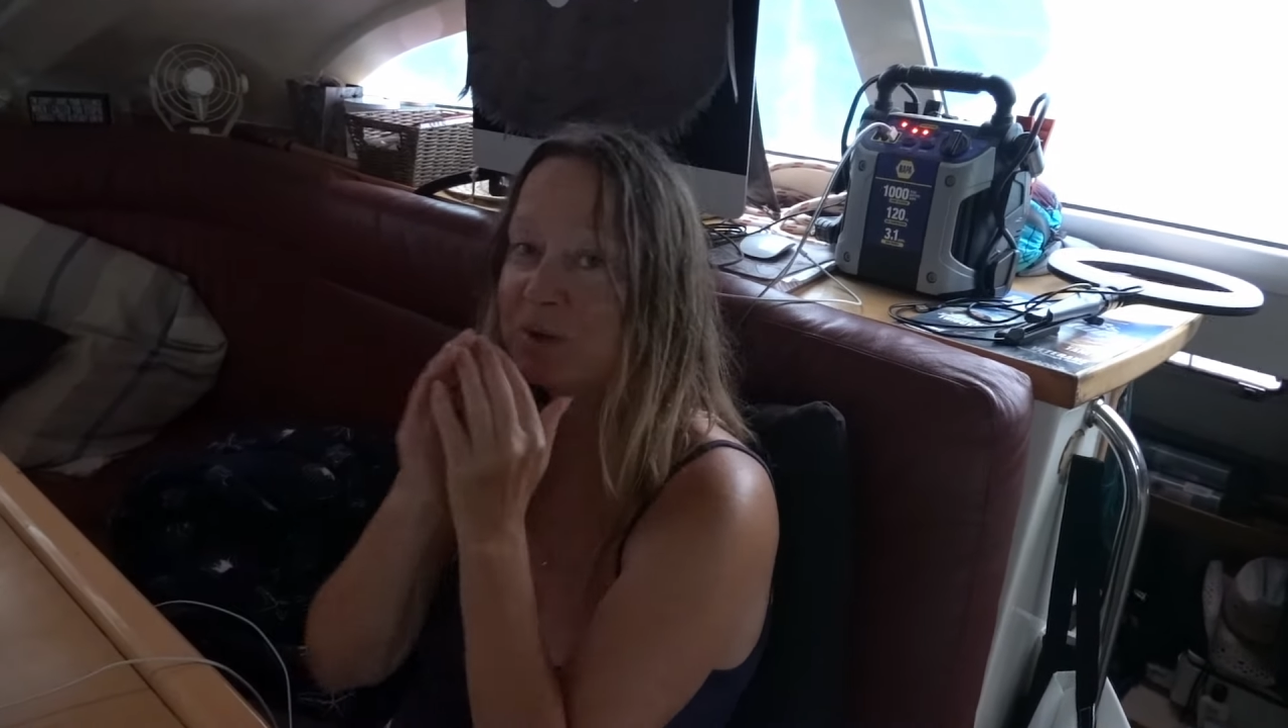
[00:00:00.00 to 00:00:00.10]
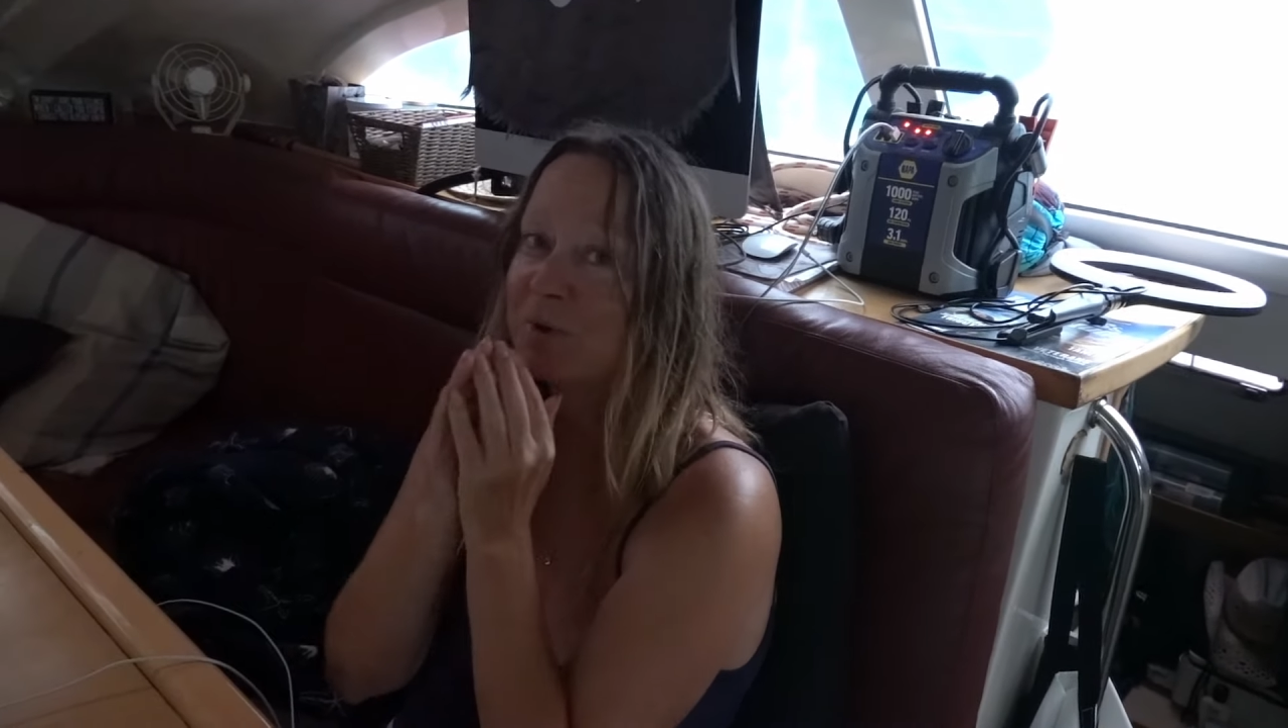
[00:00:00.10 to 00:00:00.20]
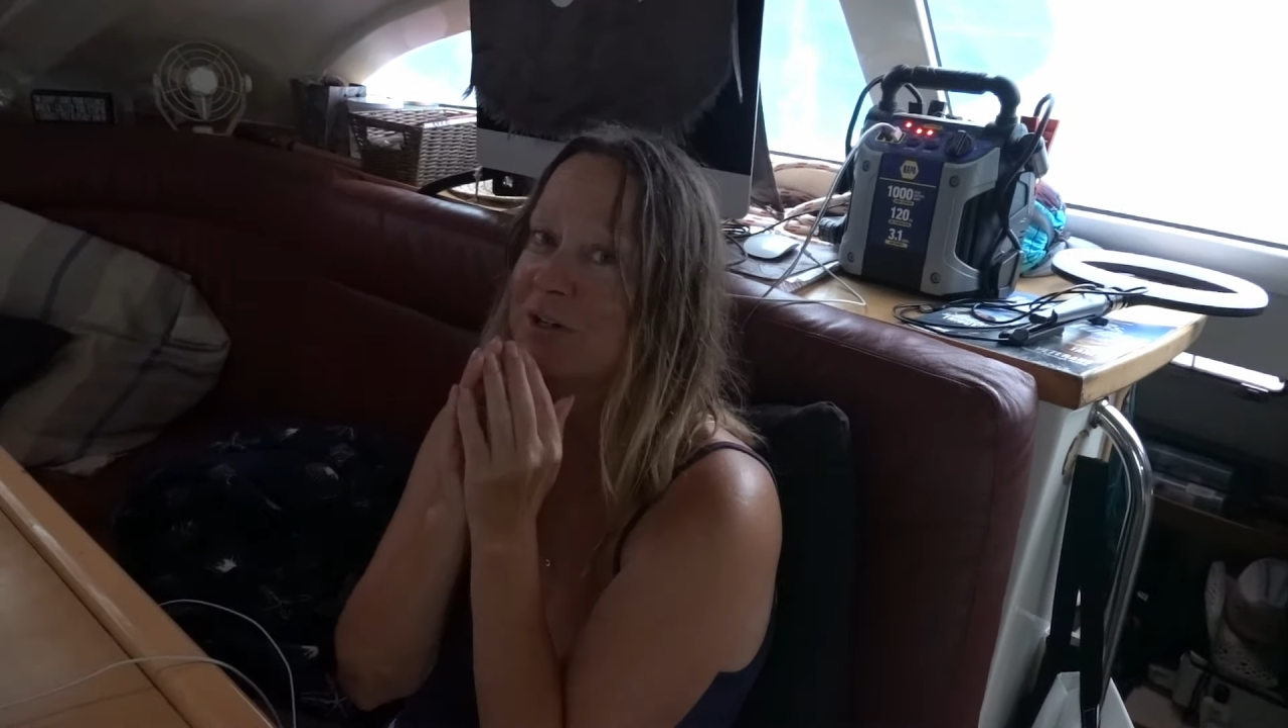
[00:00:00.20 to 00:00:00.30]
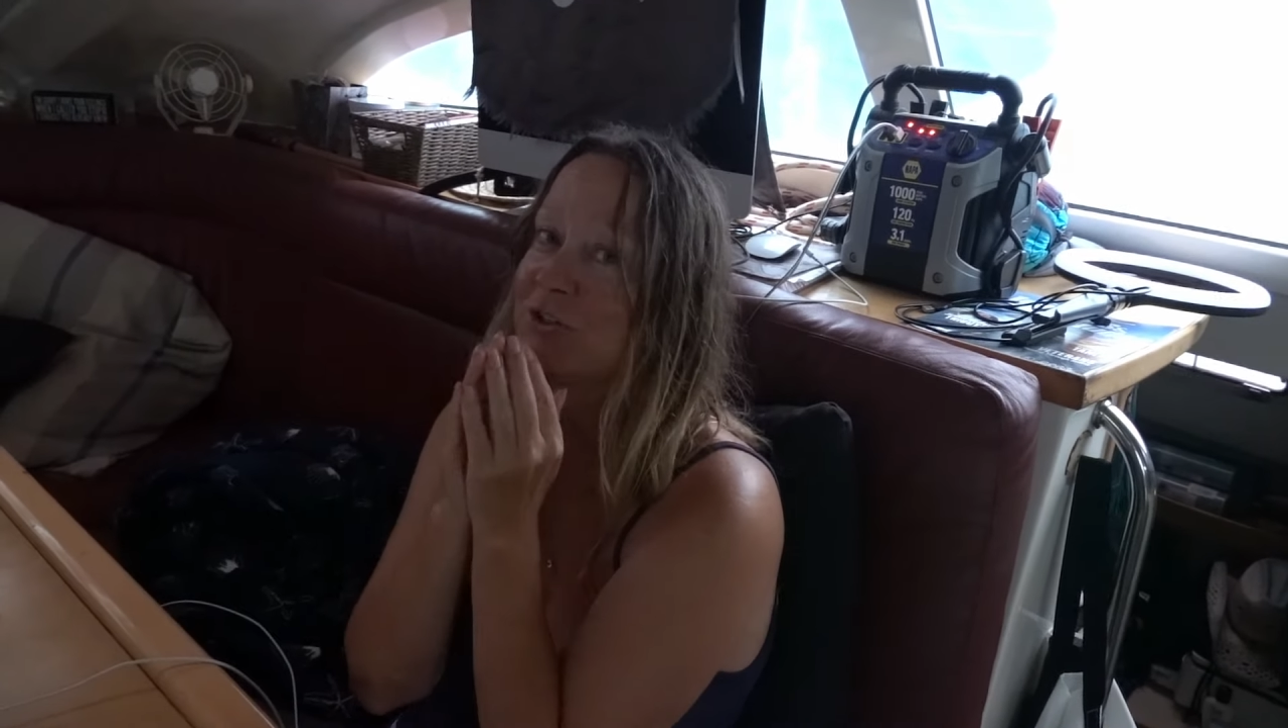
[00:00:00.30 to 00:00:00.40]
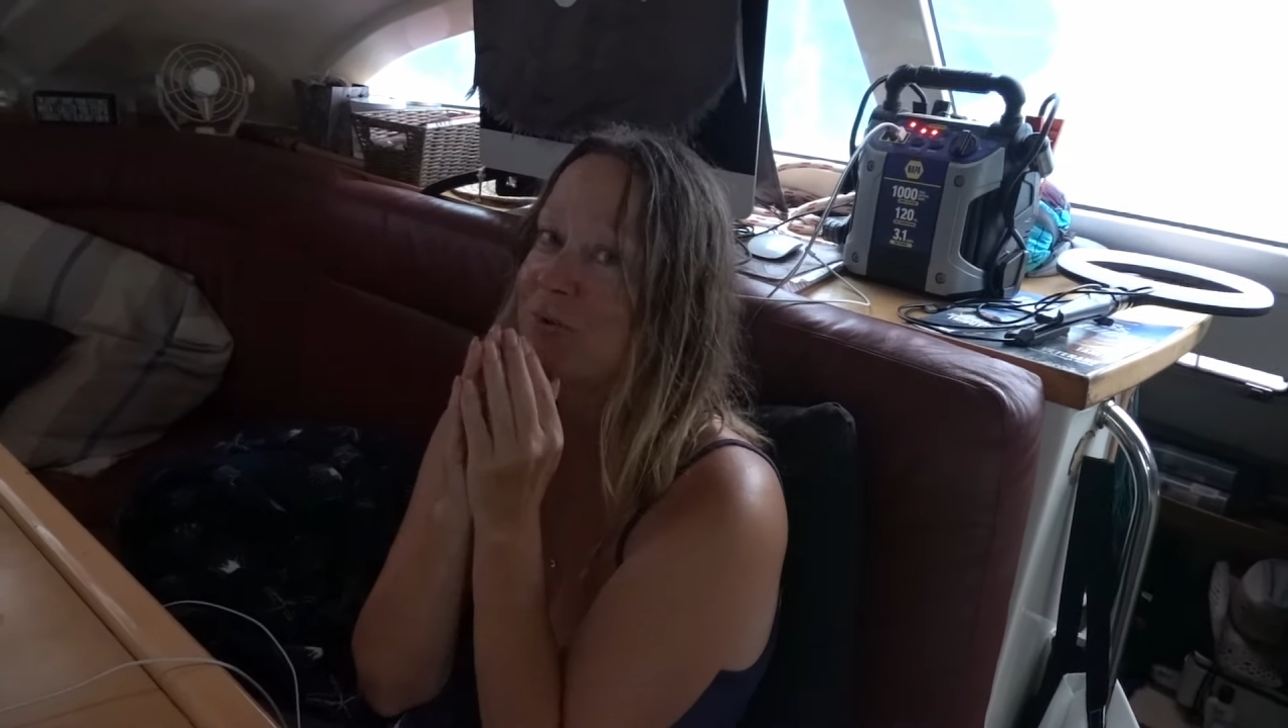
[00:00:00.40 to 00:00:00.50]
we weren't